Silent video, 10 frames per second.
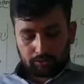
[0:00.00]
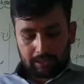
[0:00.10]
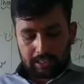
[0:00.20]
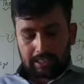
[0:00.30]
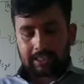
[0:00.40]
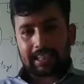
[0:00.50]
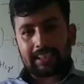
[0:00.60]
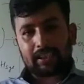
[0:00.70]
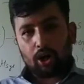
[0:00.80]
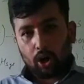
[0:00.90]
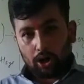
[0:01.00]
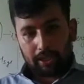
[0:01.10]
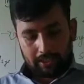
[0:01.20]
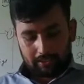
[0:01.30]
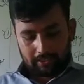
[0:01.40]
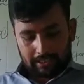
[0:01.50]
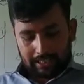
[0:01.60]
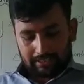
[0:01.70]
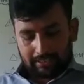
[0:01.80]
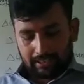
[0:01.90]
will attain the order, right?
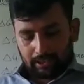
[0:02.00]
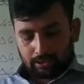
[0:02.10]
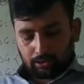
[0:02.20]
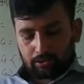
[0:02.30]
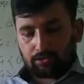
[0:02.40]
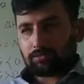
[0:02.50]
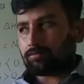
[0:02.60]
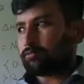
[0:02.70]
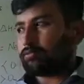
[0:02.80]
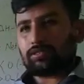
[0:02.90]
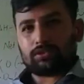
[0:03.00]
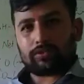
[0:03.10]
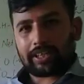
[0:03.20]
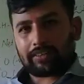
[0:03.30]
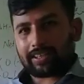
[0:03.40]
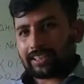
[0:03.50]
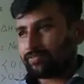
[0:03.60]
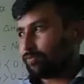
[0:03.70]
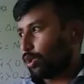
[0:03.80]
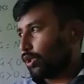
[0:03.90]
So you know very well, if
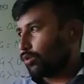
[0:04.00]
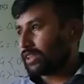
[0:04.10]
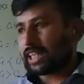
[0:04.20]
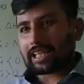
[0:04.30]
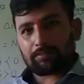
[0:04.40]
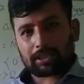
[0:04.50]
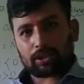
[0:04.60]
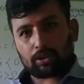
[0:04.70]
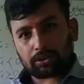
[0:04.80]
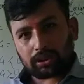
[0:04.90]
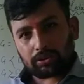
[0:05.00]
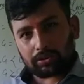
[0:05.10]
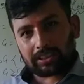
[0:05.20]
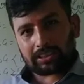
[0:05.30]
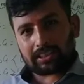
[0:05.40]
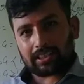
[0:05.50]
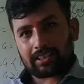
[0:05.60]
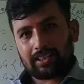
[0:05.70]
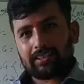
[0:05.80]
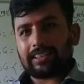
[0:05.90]
molecules are coming closer to each other,
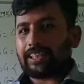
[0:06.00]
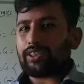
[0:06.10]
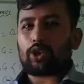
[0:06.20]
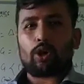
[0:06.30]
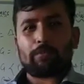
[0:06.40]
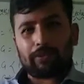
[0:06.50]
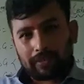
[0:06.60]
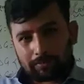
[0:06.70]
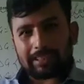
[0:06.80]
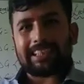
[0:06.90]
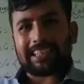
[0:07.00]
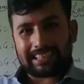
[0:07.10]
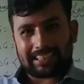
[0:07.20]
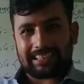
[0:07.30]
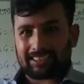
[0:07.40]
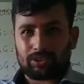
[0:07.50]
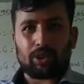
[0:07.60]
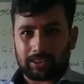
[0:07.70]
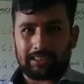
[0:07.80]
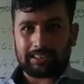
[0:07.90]
the entropy will be decreased, not
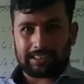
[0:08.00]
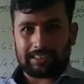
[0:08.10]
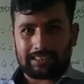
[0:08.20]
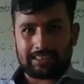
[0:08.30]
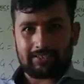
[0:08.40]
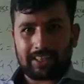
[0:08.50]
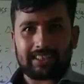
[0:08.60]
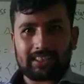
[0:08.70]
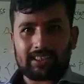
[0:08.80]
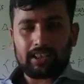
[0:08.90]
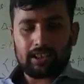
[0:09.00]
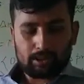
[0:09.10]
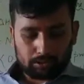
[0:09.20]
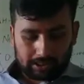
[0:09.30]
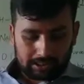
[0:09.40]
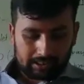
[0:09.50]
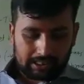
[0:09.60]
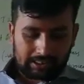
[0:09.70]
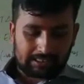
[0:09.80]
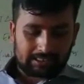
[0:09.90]
increased, right? So here that
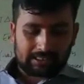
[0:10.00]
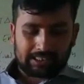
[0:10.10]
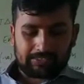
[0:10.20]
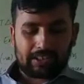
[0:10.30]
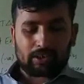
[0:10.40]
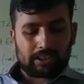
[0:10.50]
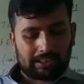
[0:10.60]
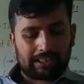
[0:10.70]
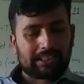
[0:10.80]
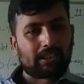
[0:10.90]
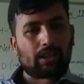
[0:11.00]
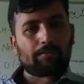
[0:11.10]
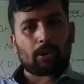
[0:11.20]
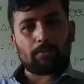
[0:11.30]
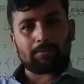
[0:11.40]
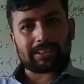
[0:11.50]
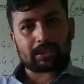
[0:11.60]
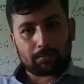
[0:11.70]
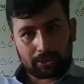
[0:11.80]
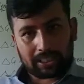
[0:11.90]
is given only in your problem
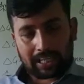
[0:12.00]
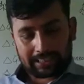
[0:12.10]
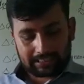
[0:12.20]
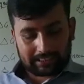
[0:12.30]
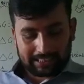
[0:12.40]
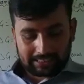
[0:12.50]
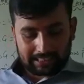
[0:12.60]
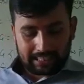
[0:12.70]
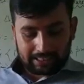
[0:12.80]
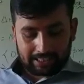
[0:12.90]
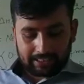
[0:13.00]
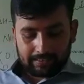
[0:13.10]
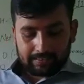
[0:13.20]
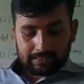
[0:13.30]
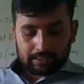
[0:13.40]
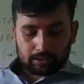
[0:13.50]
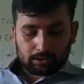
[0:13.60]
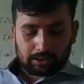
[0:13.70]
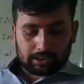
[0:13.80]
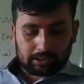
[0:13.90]
6.9 in the NCERT. So
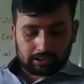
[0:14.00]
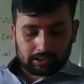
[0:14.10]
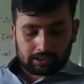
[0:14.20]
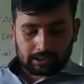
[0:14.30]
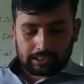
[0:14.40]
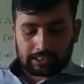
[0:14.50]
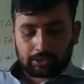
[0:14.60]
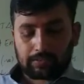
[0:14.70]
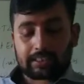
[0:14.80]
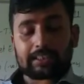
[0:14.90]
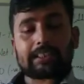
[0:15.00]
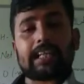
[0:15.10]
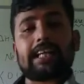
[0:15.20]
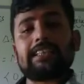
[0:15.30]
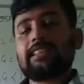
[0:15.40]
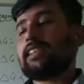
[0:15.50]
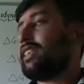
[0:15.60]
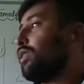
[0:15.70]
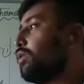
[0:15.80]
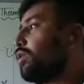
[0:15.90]
here a liquid crystallizes
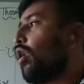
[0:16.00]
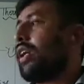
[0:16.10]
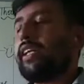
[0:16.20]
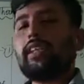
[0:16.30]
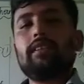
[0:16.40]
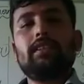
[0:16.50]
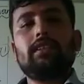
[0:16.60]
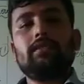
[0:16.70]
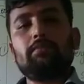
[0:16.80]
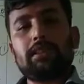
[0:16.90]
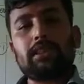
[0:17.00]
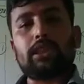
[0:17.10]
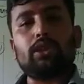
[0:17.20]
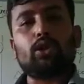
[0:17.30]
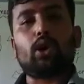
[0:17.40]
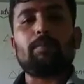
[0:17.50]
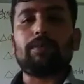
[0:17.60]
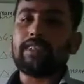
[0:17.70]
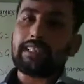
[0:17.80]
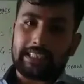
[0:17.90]
into solid means entropy
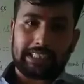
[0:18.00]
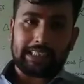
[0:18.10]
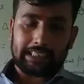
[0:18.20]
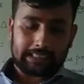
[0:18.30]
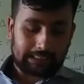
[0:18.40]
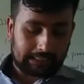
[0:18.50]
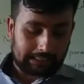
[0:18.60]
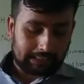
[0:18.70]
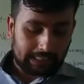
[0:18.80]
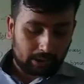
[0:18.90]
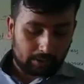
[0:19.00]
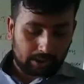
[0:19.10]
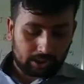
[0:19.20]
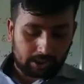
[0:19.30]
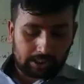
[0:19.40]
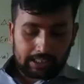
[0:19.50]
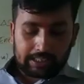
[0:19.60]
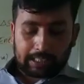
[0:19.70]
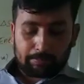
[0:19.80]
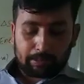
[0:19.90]
will decrease. Second question,
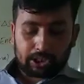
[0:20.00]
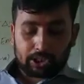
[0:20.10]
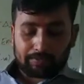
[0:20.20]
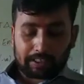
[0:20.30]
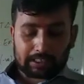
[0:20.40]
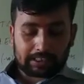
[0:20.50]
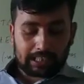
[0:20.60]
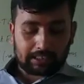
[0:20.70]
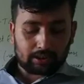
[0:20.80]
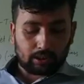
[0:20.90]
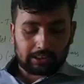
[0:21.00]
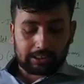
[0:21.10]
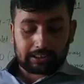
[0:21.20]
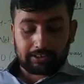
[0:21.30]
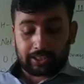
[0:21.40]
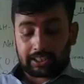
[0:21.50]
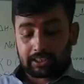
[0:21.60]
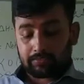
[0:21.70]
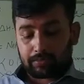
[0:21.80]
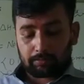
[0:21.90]
temperature of a crystalline solid is raised
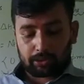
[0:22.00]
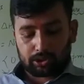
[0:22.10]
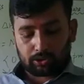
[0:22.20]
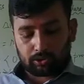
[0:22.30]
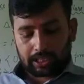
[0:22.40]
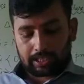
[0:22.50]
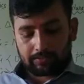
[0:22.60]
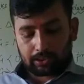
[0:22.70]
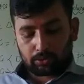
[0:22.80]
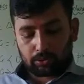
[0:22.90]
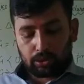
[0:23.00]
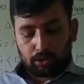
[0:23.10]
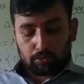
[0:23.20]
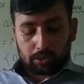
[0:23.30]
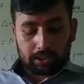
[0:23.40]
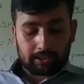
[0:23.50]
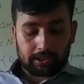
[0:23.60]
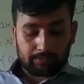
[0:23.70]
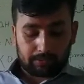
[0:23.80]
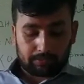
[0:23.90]
from 0 Kelvin to
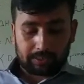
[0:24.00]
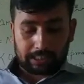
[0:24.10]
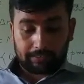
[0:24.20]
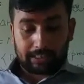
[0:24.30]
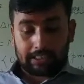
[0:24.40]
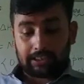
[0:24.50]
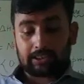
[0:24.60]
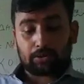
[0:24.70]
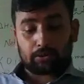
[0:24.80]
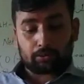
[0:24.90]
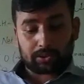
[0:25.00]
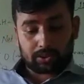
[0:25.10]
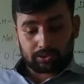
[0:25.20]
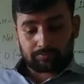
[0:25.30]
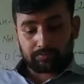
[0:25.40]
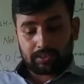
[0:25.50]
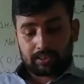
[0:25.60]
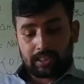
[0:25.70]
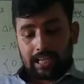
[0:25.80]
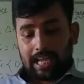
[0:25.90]
115 Kelvin. Yeah, this is the good question.
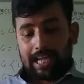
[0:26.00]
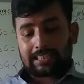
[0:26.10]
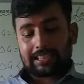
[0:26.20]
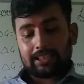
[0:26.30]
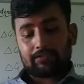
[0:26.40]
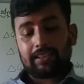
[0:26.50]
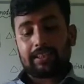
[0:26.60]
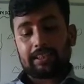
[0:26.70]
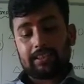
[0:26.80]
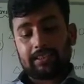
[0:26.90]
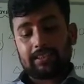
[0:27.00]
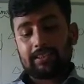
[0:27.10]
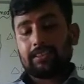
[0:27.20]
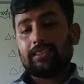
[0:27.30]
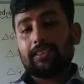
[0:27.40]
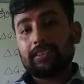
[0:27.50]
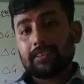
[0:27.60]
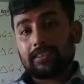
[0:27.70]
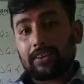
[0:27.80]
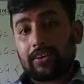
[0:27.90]
As it will
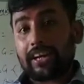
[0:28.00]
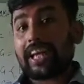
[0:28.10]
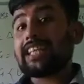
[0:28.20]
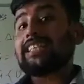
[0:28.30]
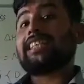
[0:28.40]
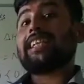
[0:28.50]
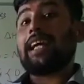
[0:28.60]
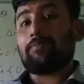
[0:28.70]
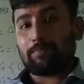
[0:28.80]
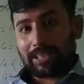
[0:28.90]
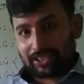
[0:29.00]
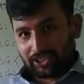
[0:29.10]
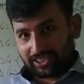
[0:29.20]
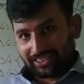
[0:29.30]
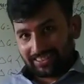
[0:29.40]
raise the temperature,